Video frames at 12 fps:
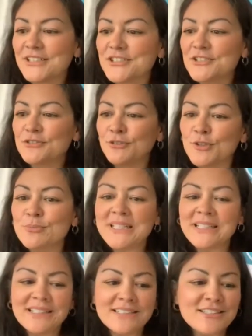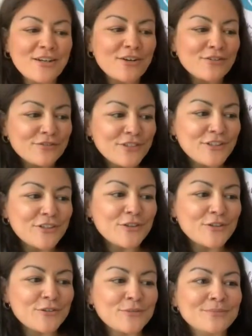groupings of, you
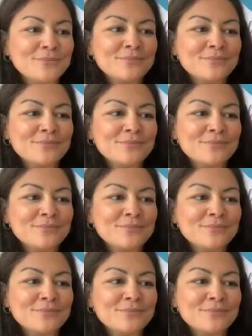know,